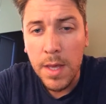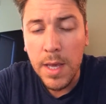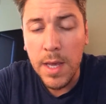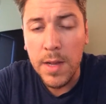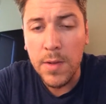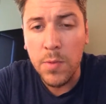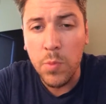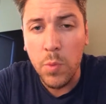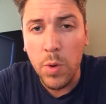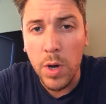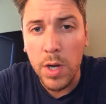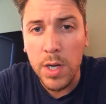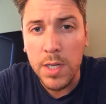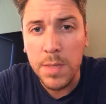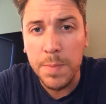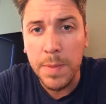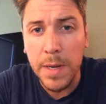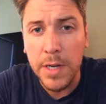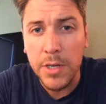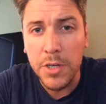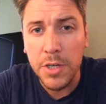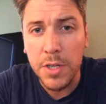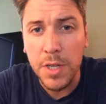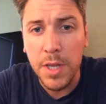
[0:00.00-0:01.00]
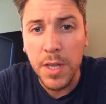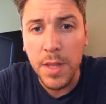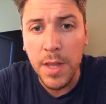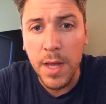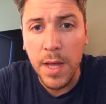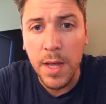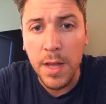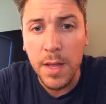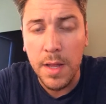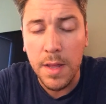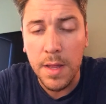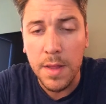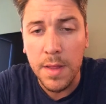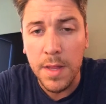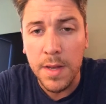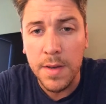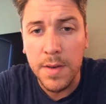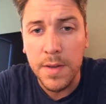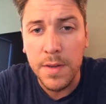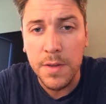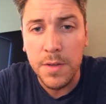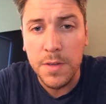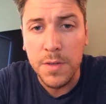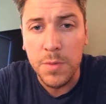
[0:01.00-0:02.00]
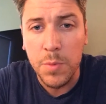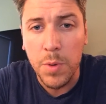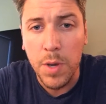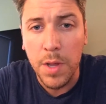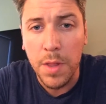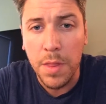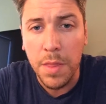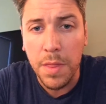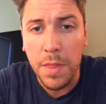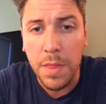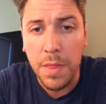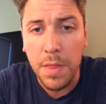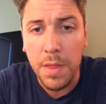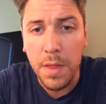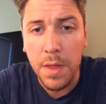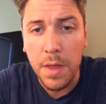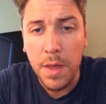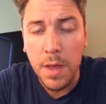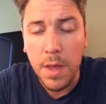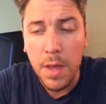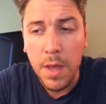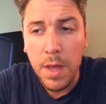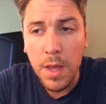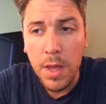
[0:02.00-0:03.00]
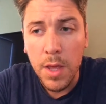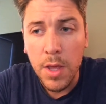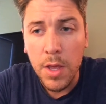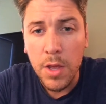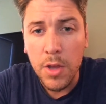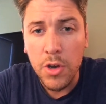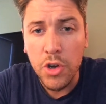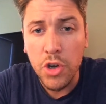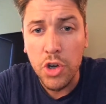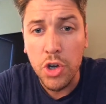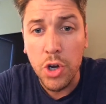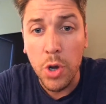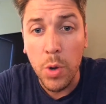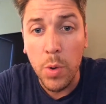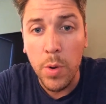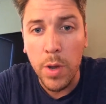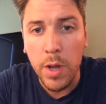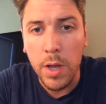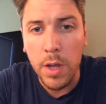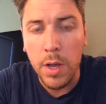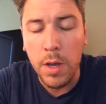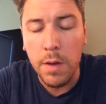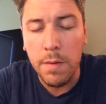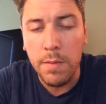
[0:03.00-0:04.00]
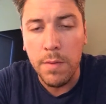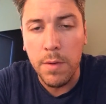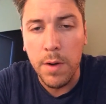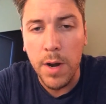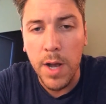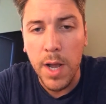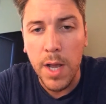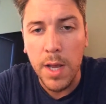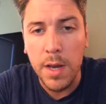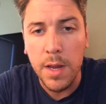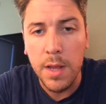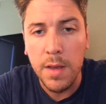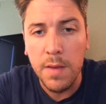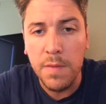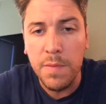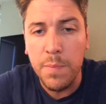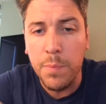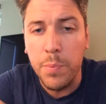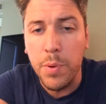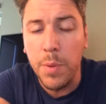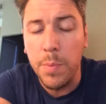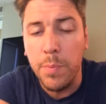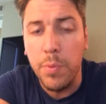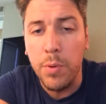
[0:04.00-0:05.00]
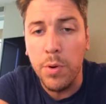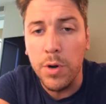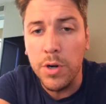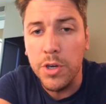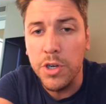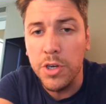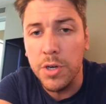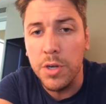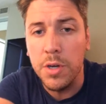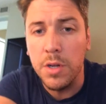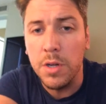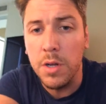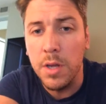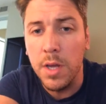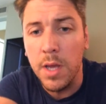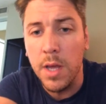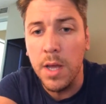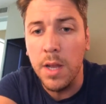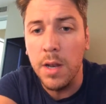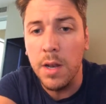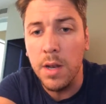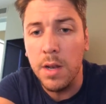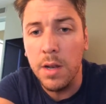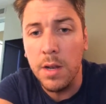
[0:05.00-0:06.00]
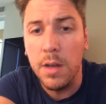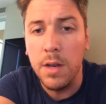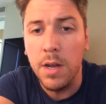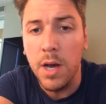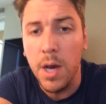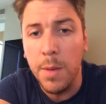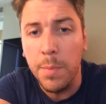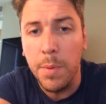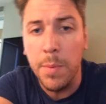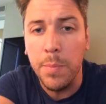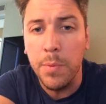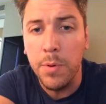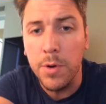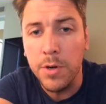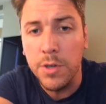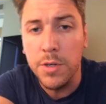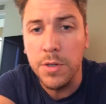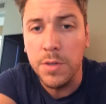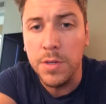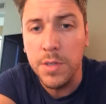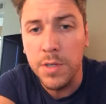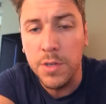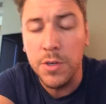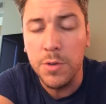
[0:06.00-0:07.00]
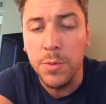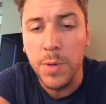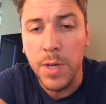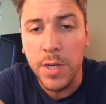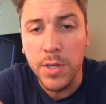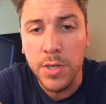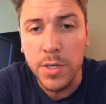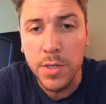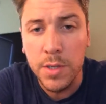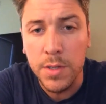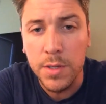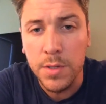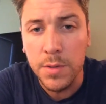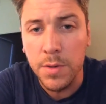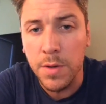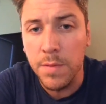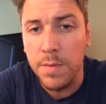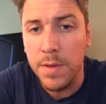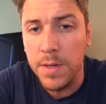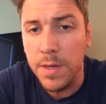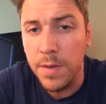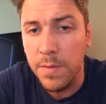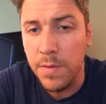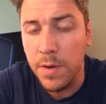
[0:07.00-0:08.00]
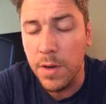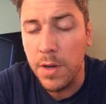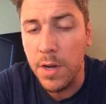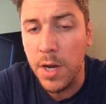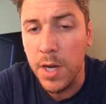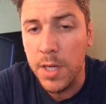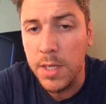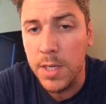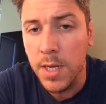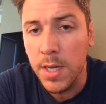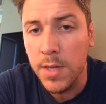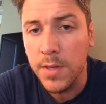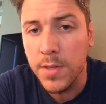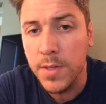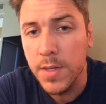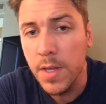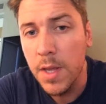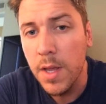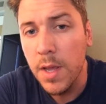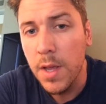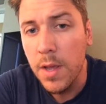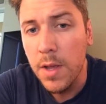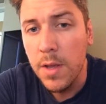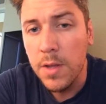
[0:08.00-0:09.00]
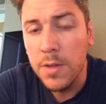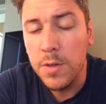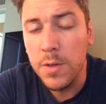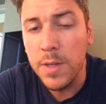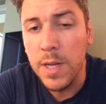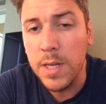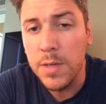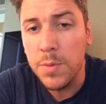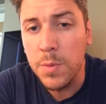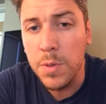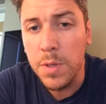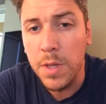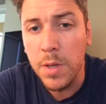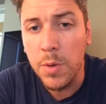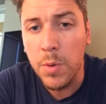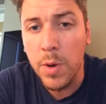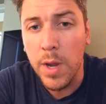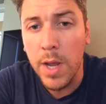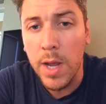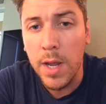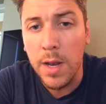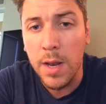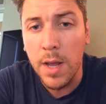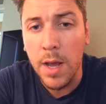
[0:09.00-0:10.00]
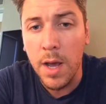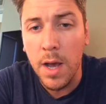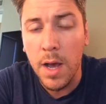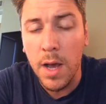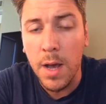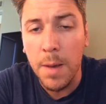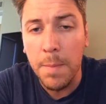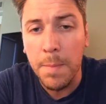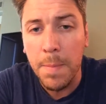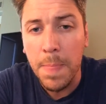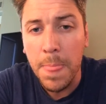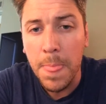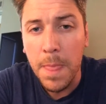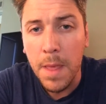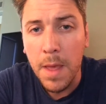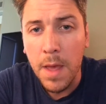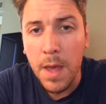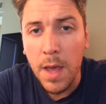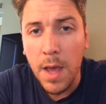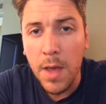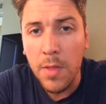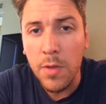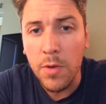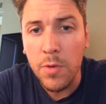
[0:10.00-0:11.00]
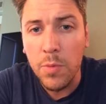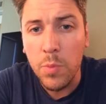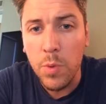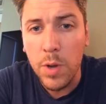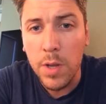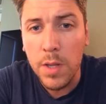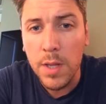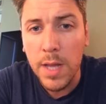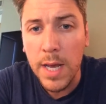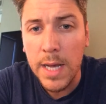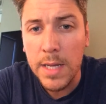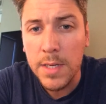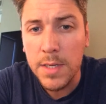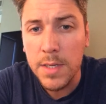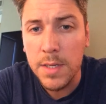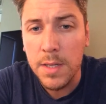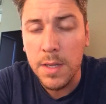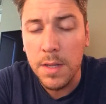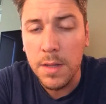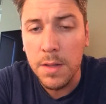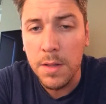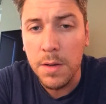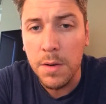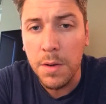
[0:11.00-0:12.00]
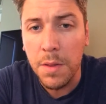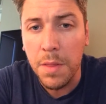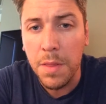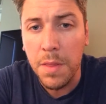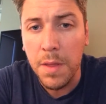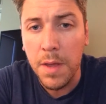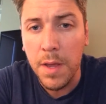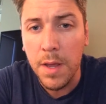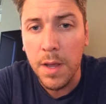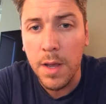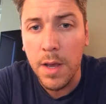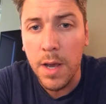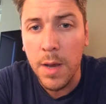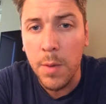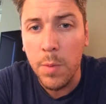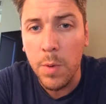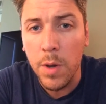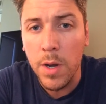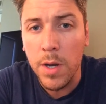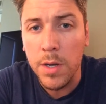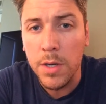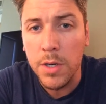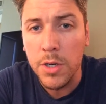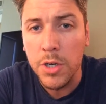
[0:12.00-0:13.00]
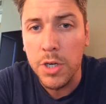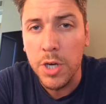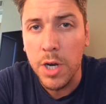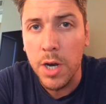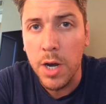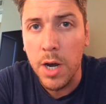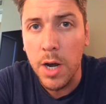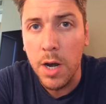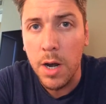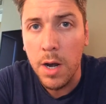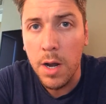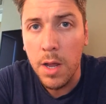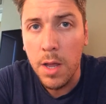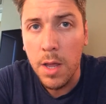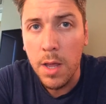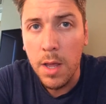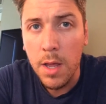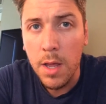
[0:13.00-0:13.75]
He has one especially that deals with showing a variety of proportional and non-proportional situations, sort of in different contexts. So that's really great. And there's one last little thing I wanted to share.